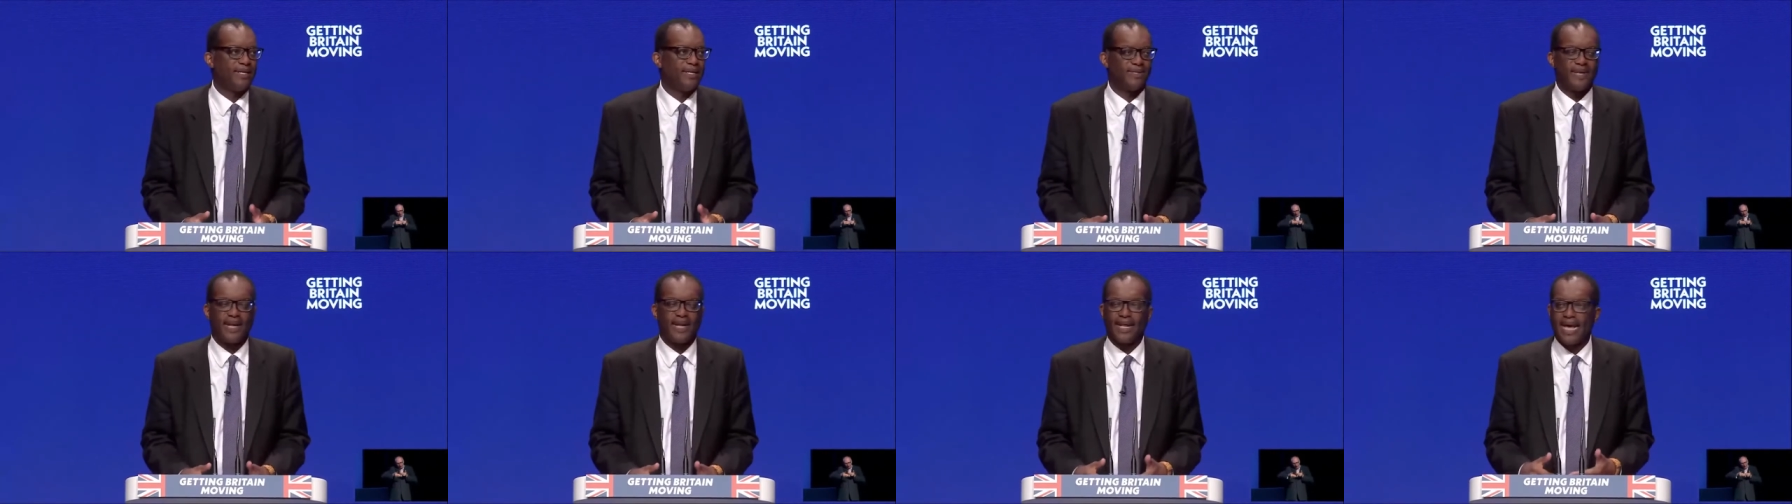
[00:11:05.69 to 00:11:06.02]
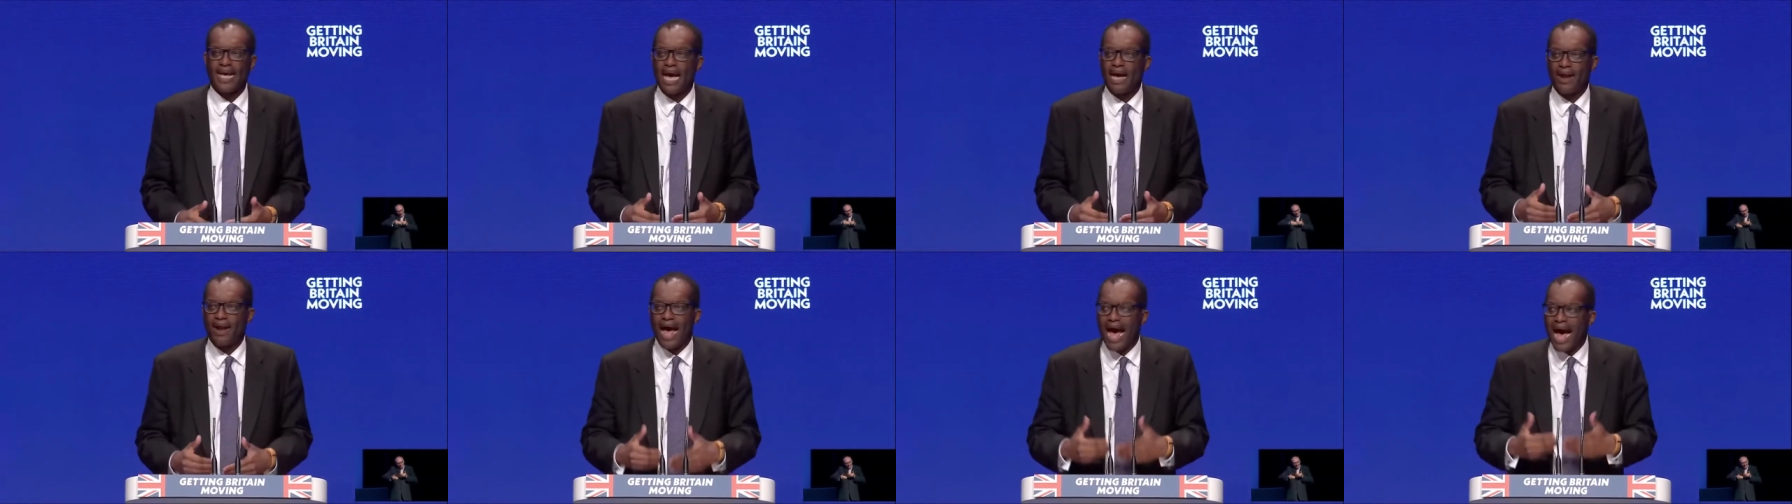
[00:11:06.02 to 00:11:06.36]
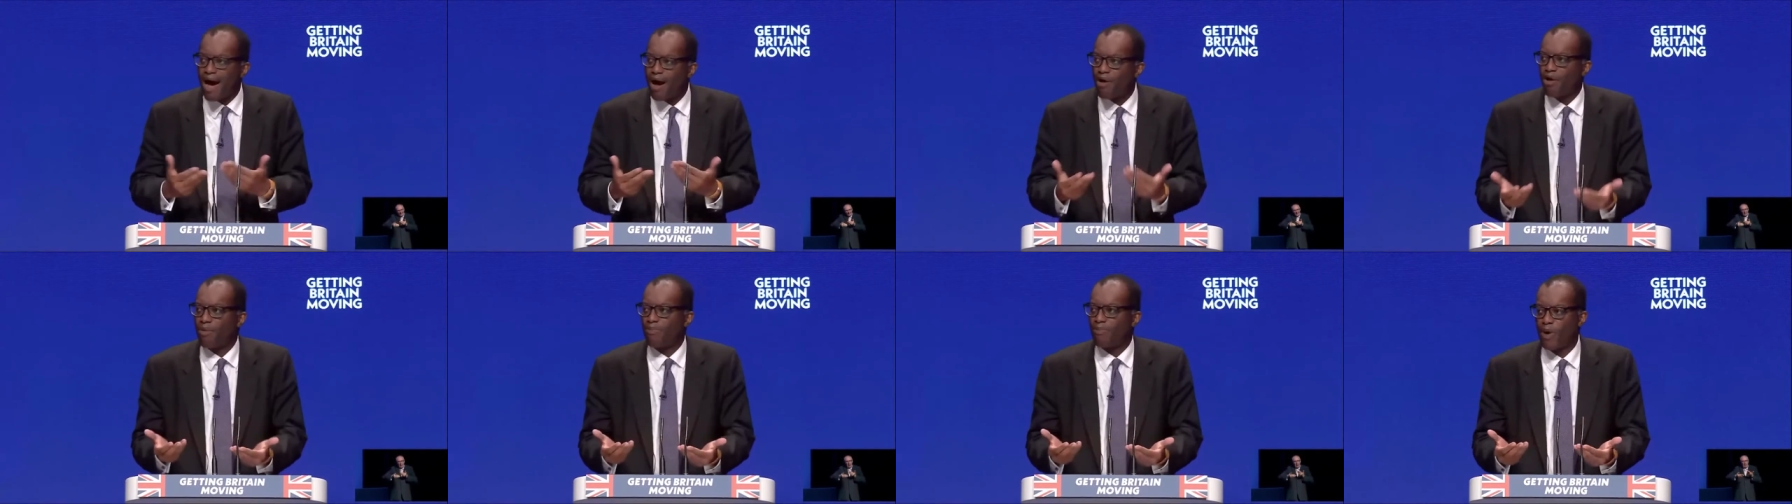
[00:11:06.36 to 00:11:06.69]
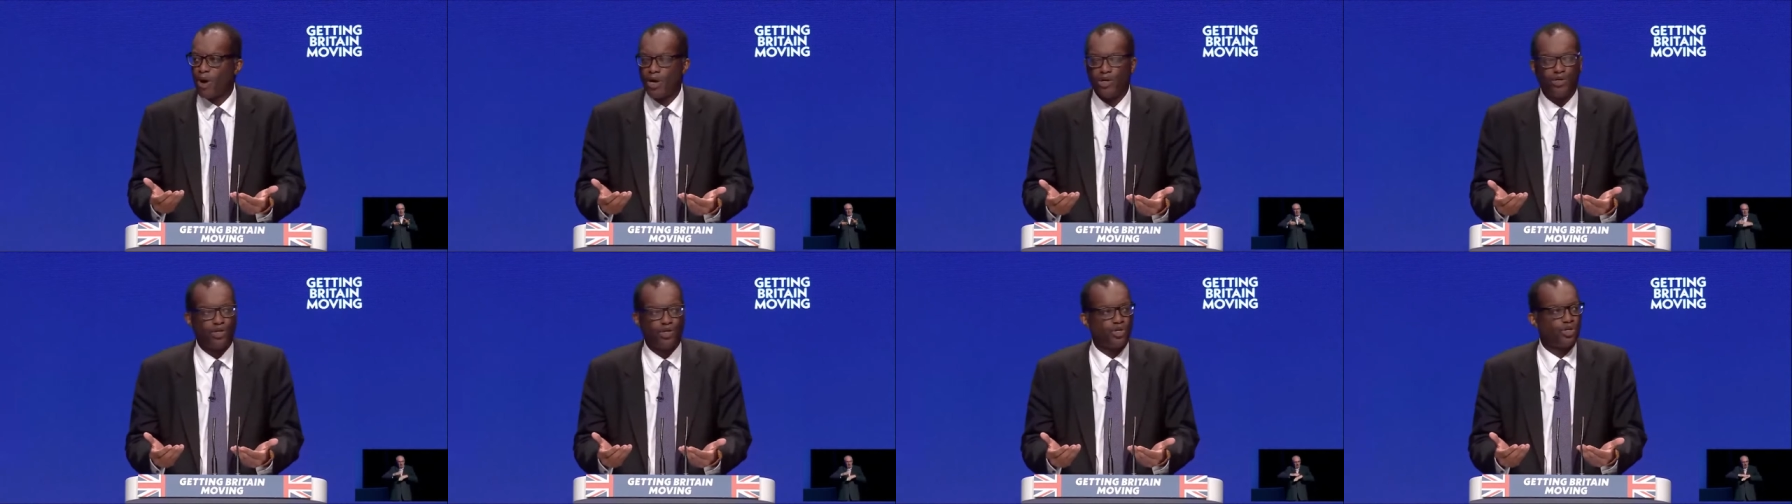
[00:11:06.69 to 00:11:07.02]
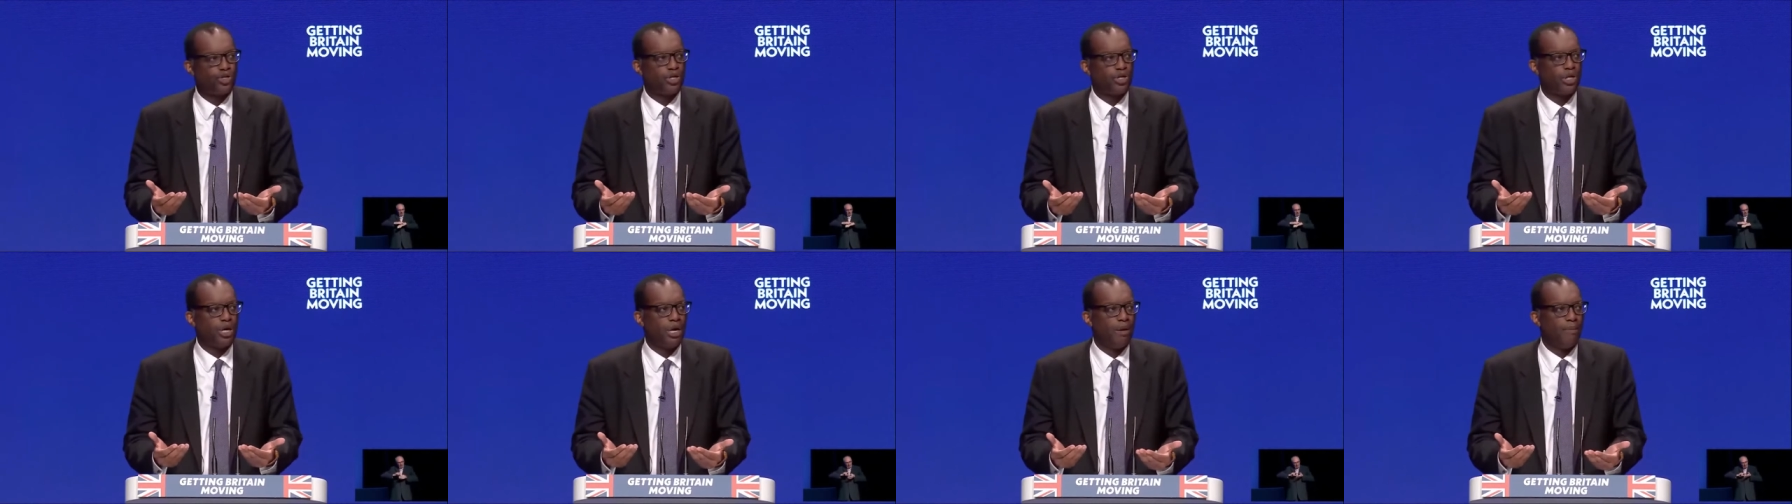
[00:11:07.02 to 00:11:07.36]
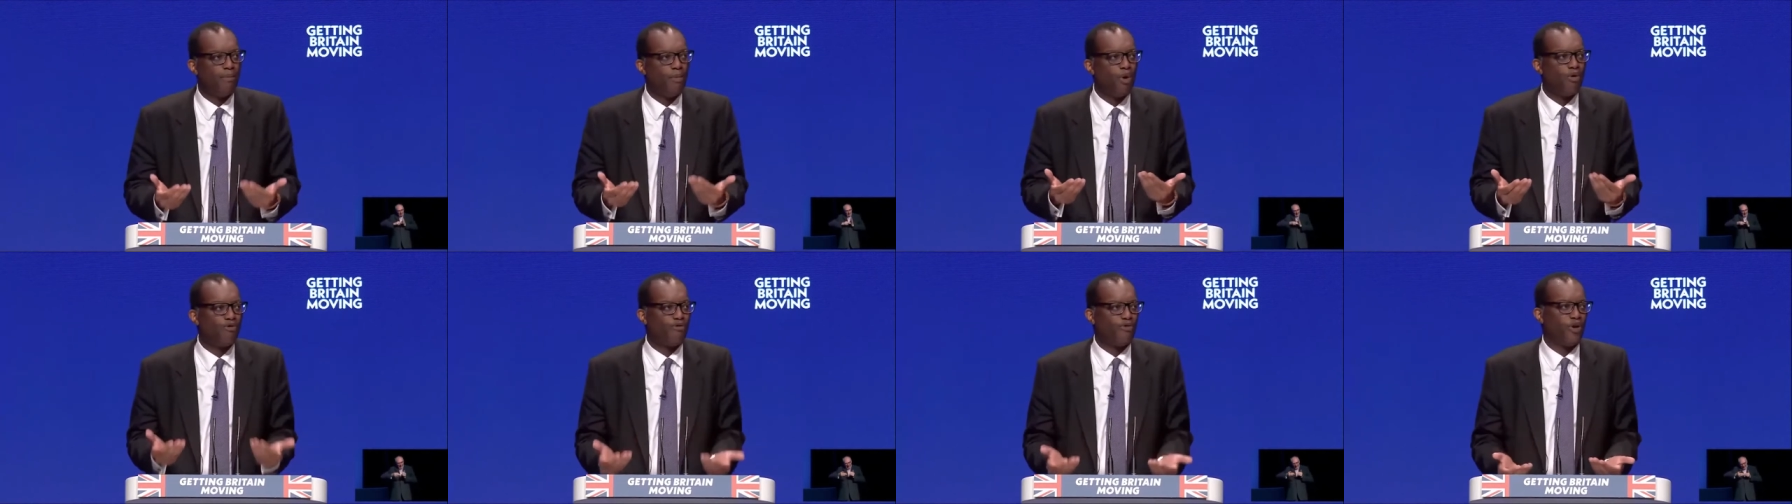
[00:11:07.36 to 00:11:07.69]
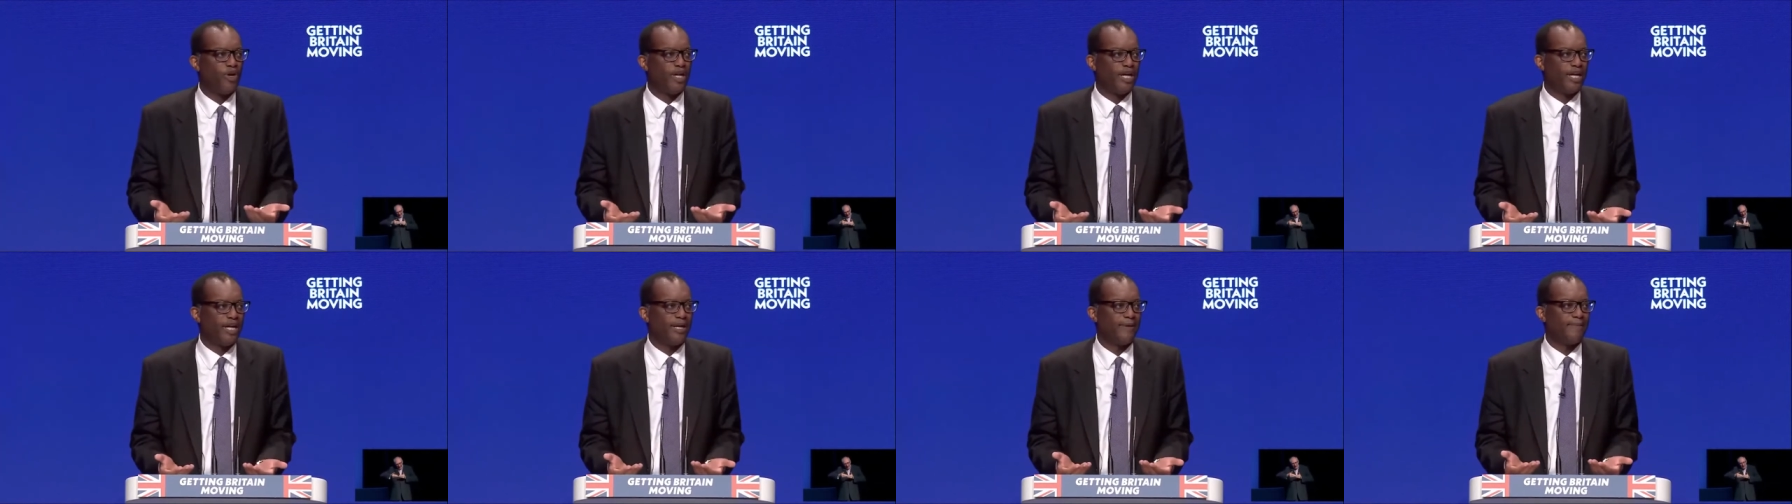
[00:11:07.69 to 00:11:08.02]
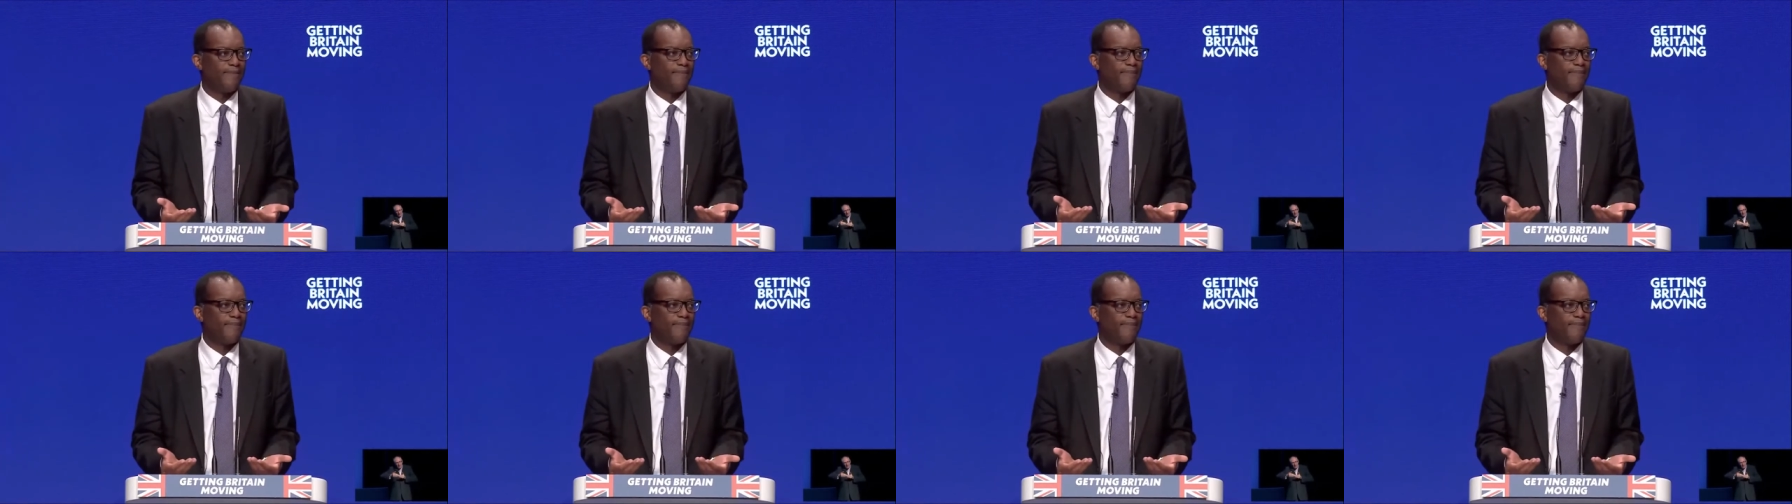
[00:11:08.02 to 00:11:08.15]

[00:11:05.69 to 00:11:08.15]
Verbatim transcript: setting out our approach more fully.